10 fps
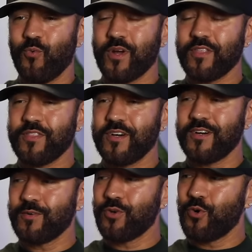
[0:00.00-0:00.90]
One of
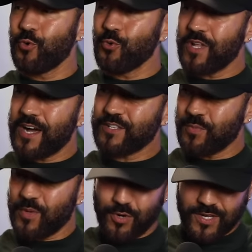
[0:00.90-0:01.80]
the cool lines
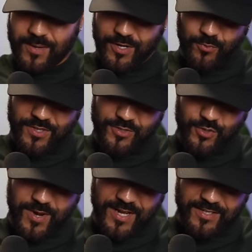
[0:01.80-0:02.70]
from your book, and I'm going to read this
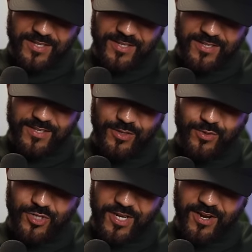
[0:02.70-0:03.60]
directly,
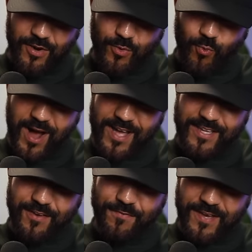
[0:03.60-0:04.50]
you shared, why
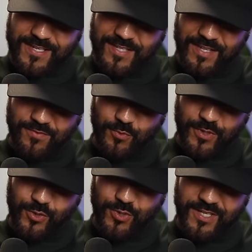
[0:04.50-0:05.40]
get a facelift
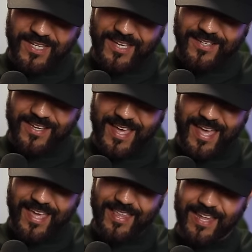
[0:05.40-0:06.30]
when you could get
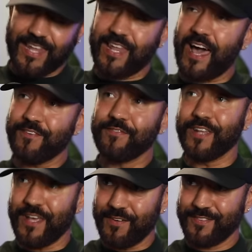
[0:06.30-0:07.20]
a life
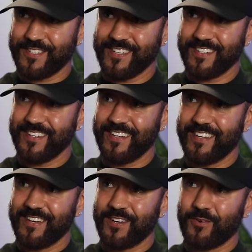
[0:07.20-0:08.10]
lift,
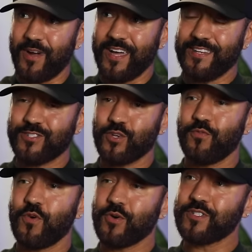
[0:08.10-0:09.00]
right? And so
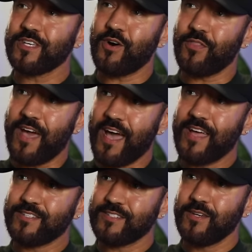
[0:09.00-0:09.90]
focusing on
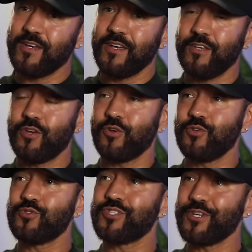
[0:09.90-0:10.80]
that, you know,
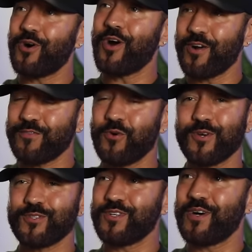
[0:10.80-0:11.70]
you still are, of
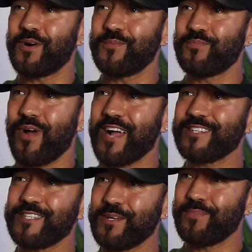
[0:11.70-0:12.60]
course, a
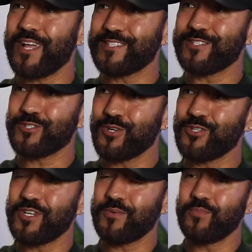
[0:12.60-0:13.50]
practicing plastic
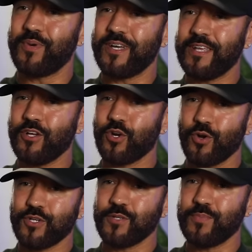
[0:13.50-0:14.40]
surgeon, yes. but
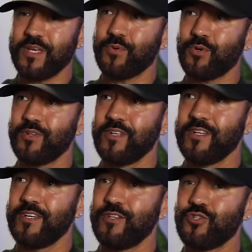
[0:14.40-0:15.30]
encouraging people
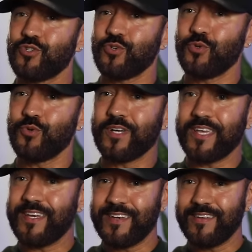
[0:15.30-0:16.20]
to,
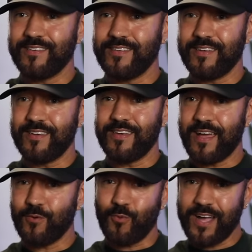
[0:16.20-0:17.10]
again,
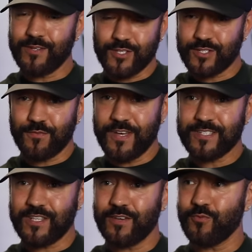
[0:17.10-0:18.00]
n why just a
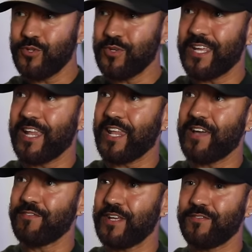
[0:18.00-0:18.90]
facelift when you can get a
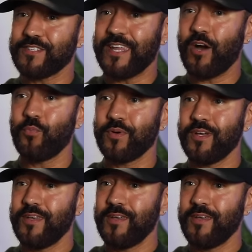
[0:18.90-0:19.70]
life lift and help